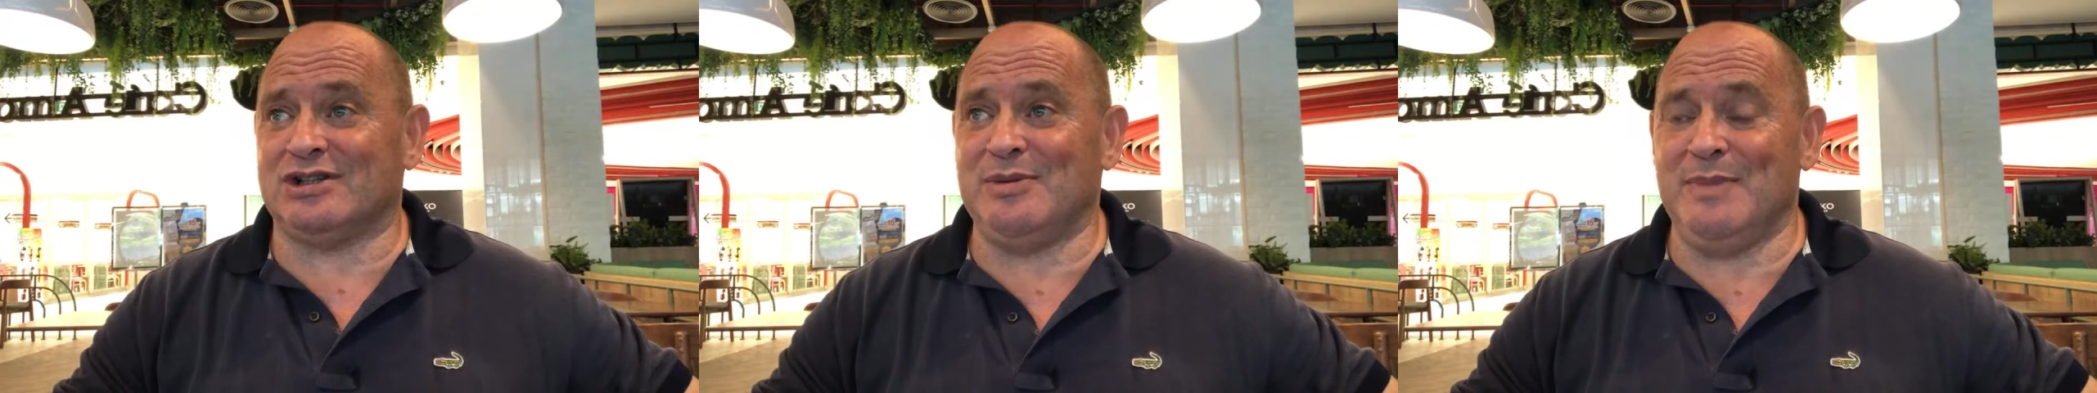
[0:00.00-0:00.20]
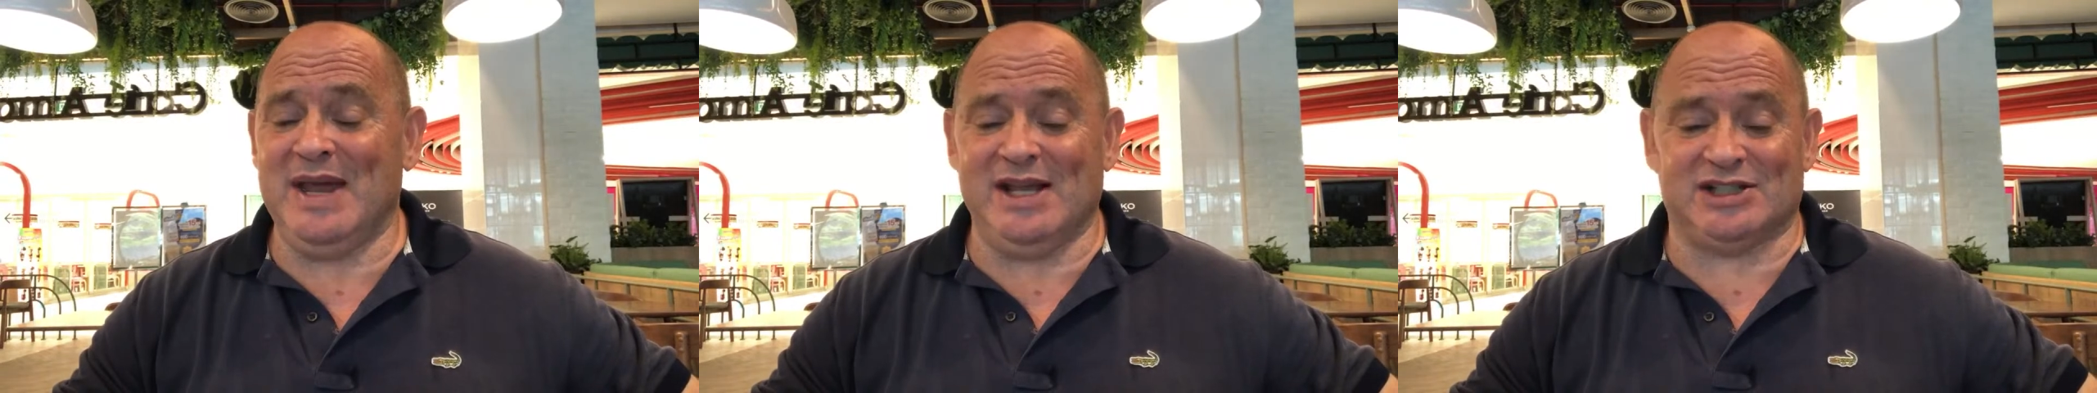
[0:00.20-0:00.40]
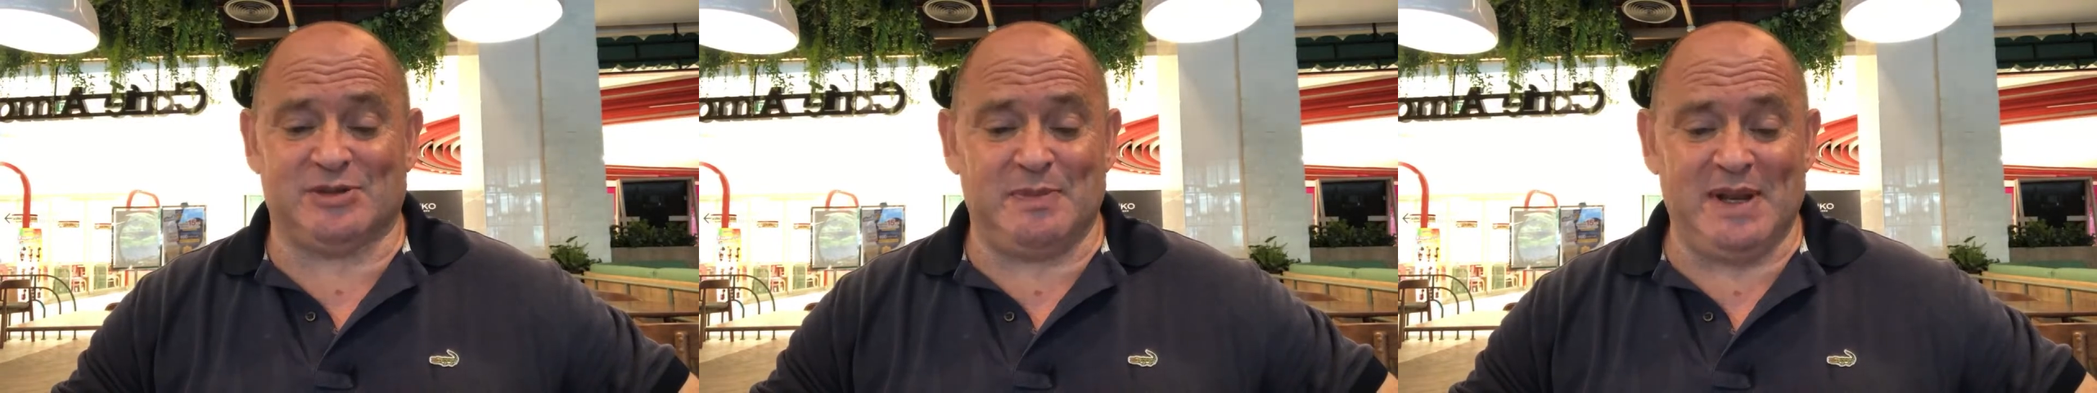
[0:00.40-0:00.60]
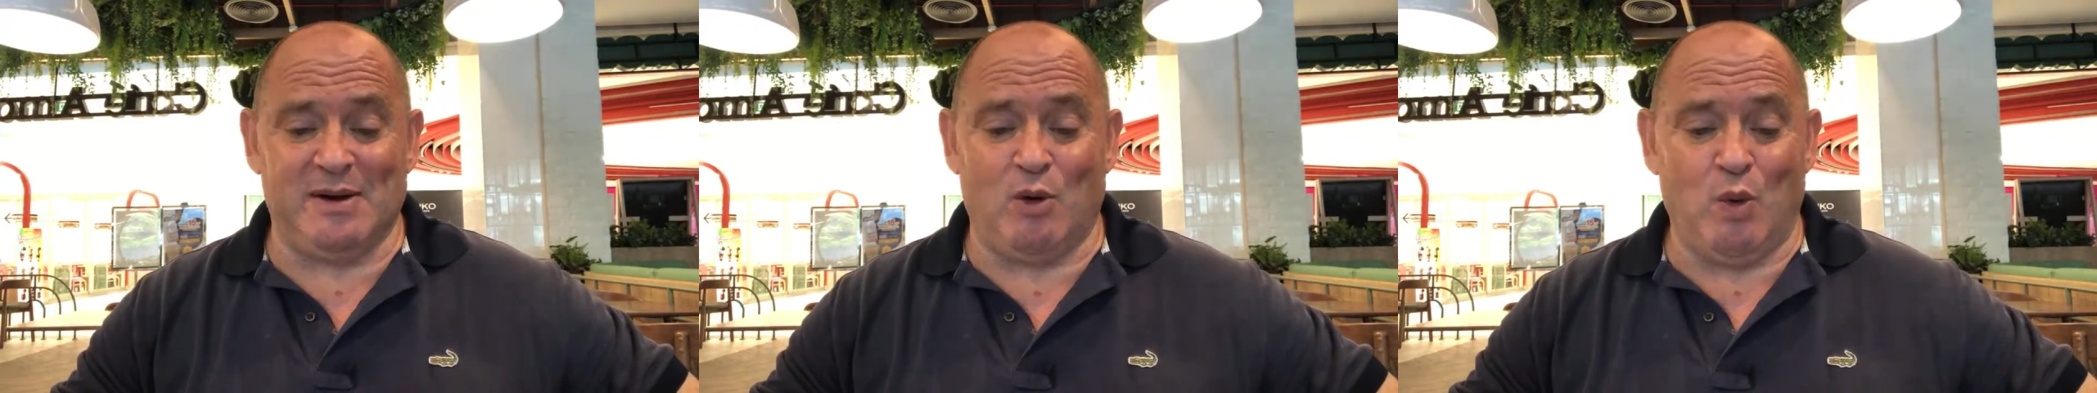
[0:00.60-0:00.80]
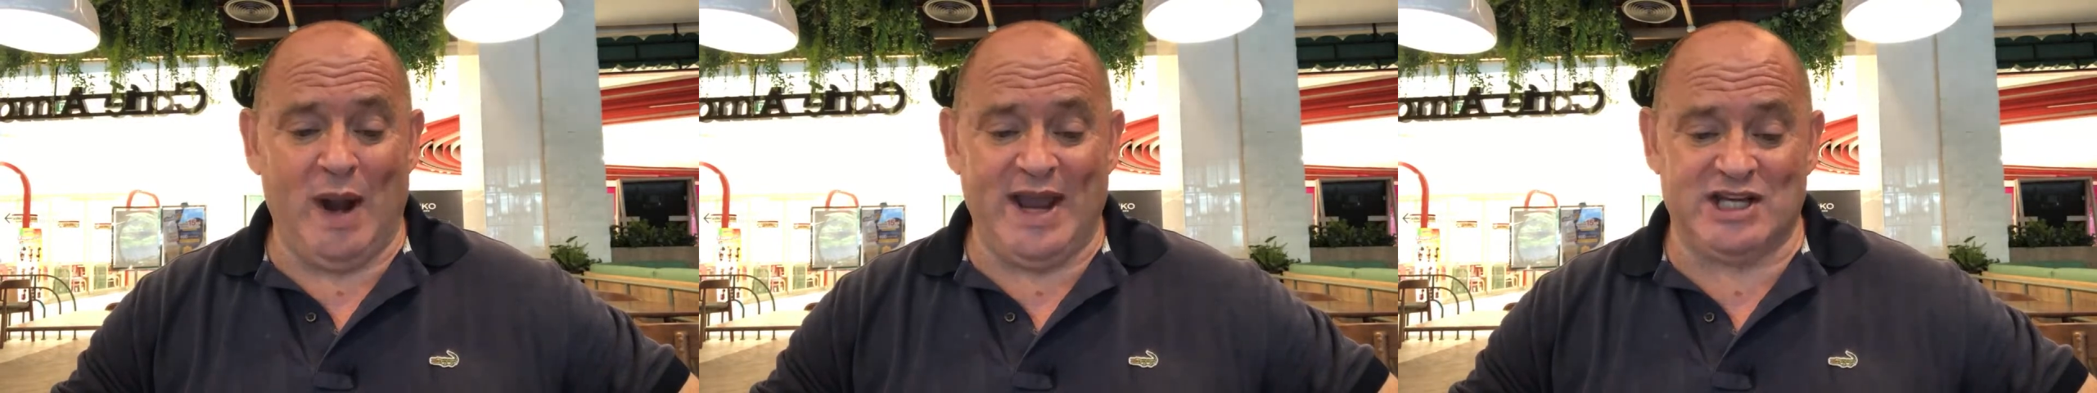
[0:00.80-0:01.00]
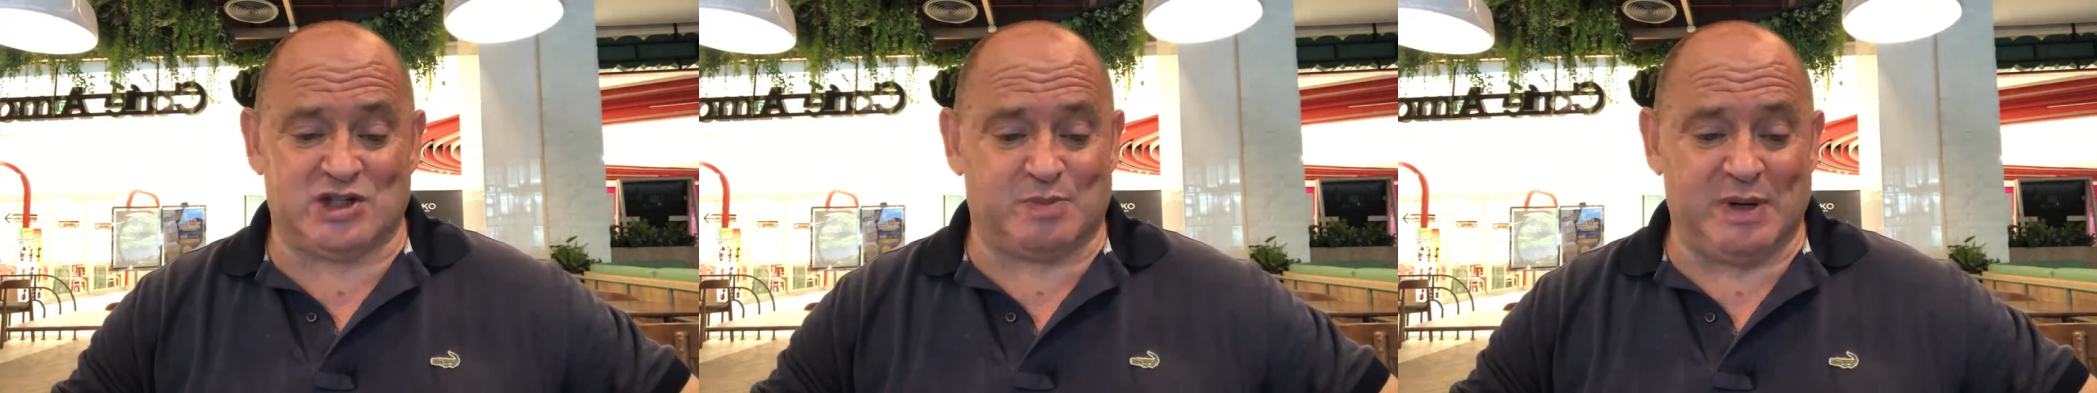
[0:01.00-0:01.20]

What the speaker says: to me, it's be a waste